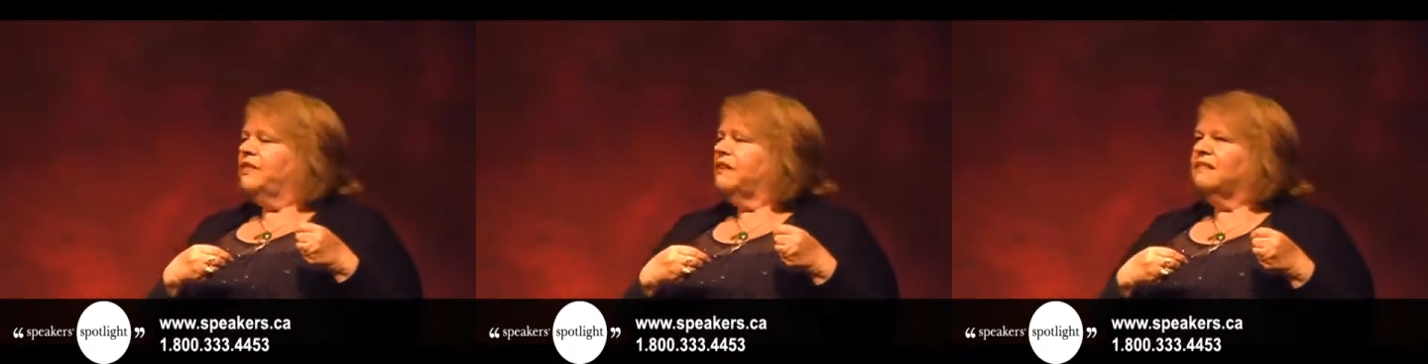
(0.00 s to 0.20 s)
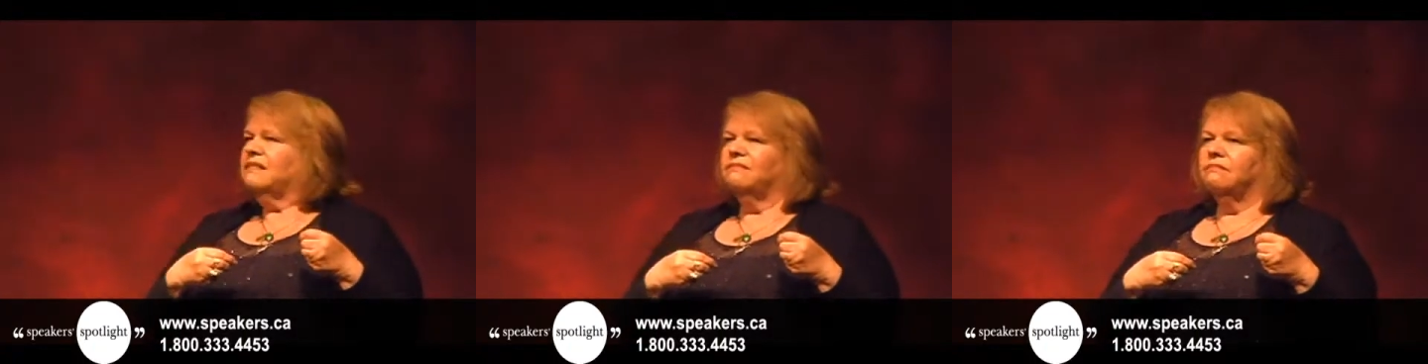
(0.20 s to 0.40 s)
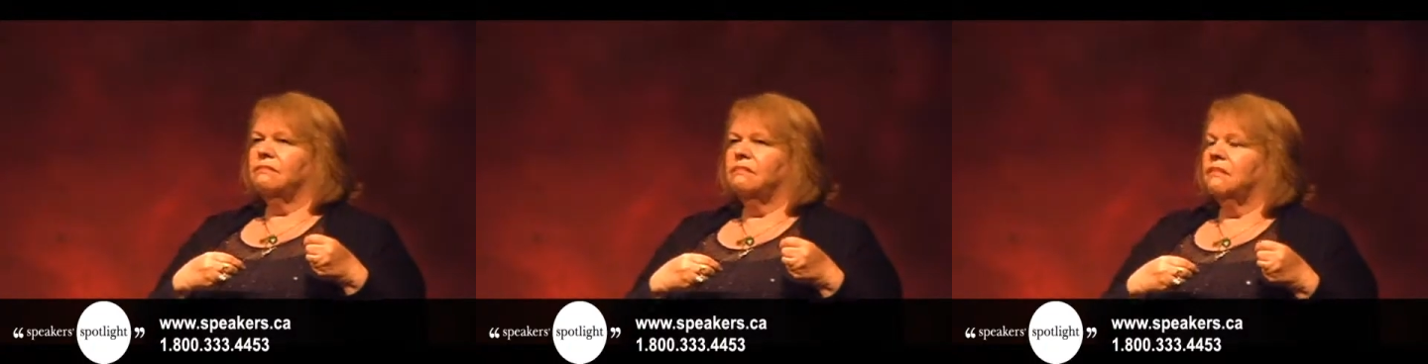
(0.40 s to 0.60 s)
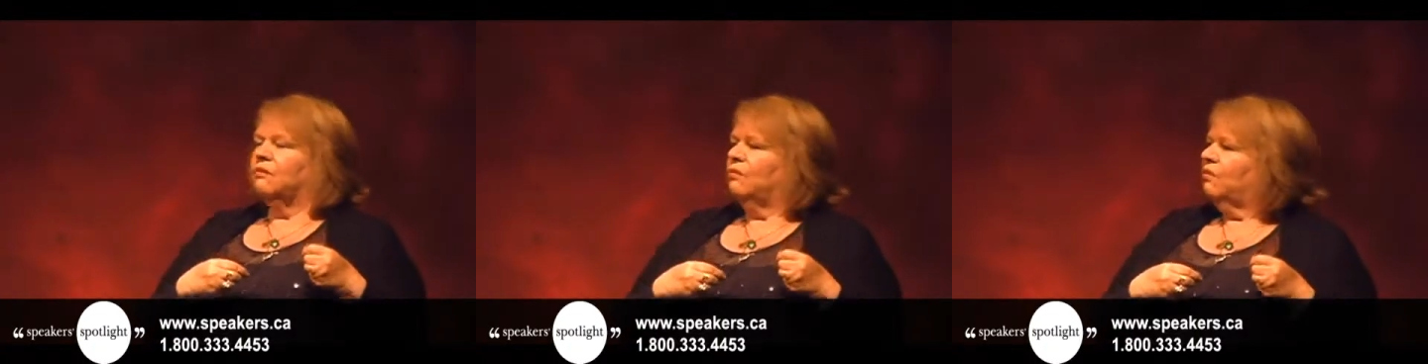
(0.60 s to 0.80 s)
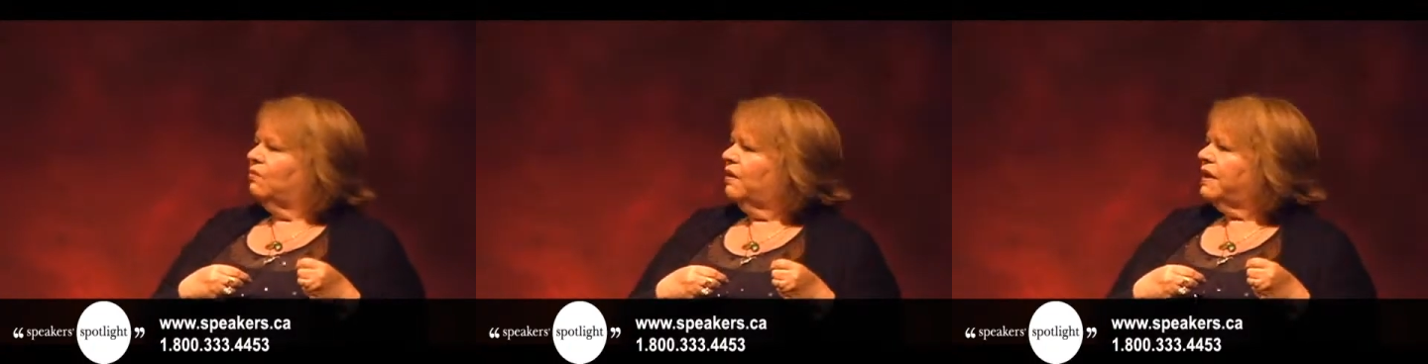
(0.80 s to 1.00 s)
this
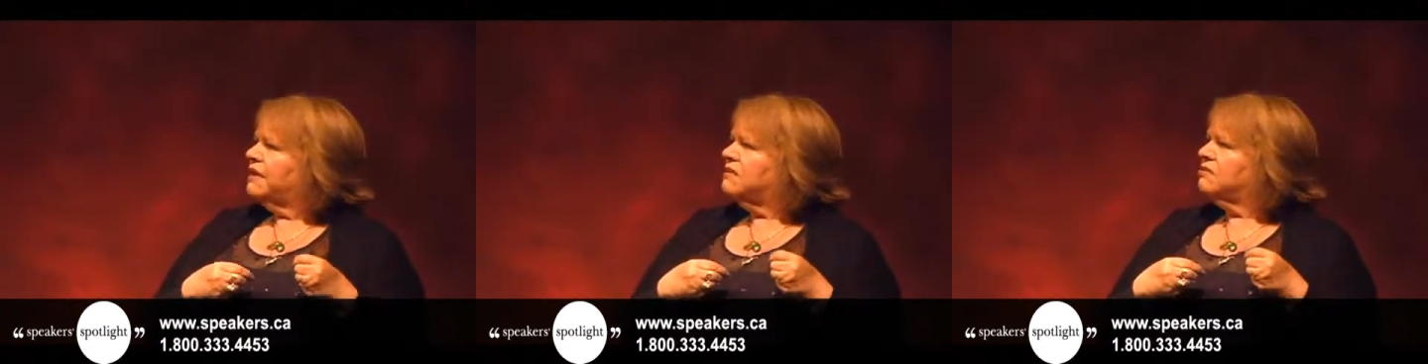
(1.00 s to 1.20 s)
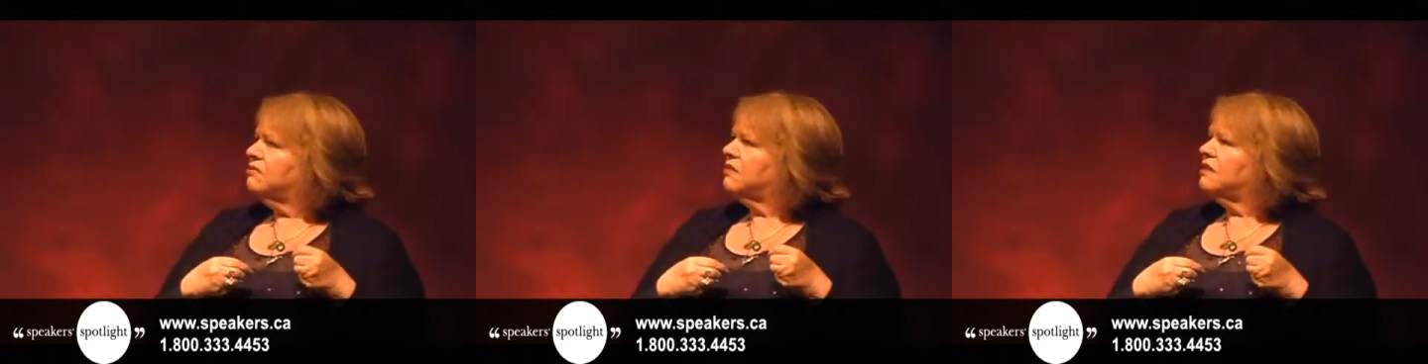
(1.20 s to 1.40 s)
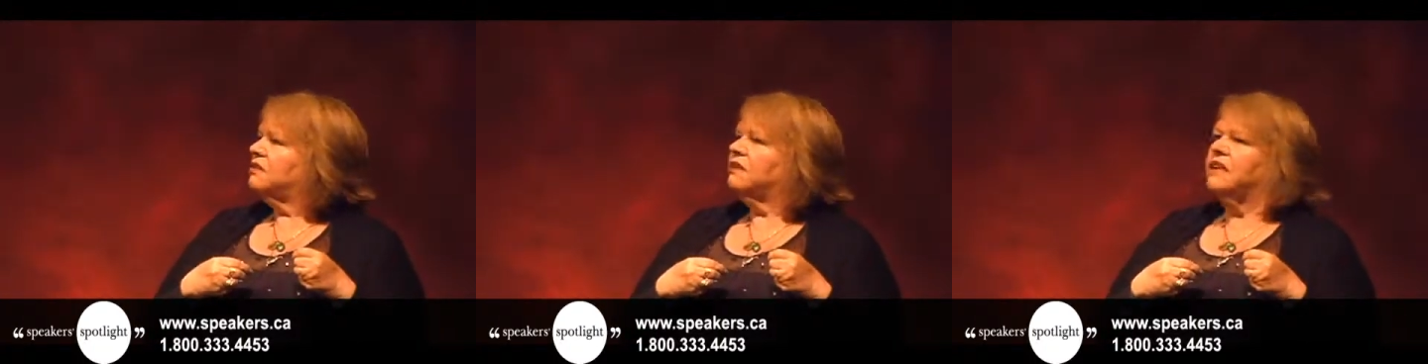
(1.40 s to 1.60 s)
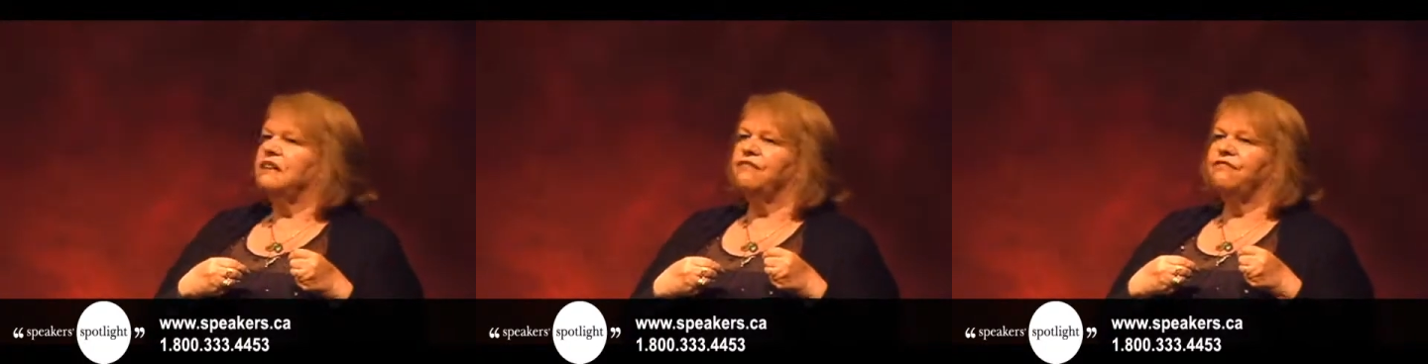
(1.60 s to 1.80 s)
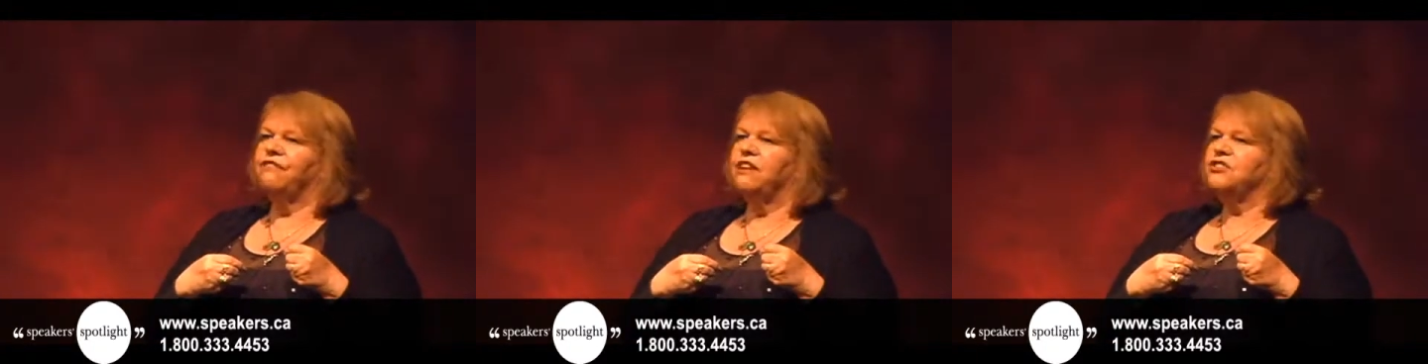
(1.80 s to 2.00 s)
way too good-looking
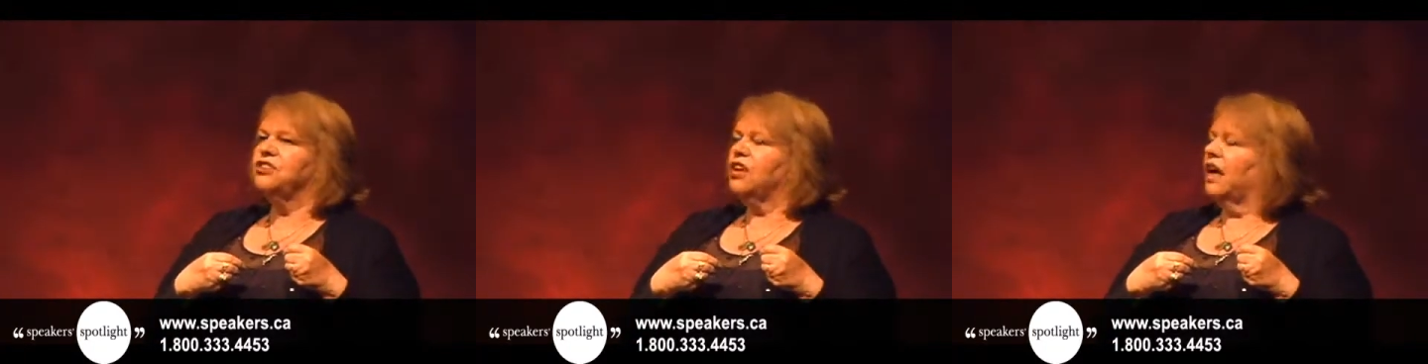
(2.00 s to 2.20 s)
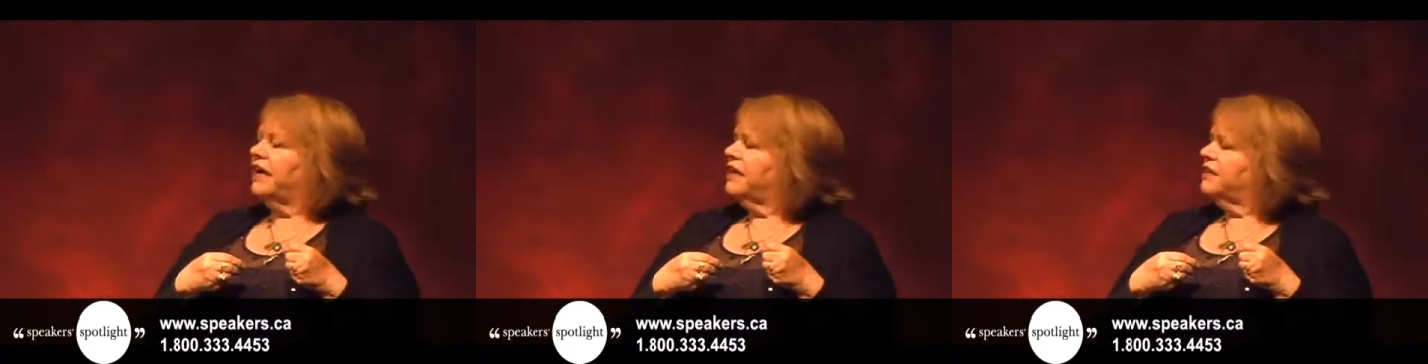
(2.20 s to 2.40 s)
French guy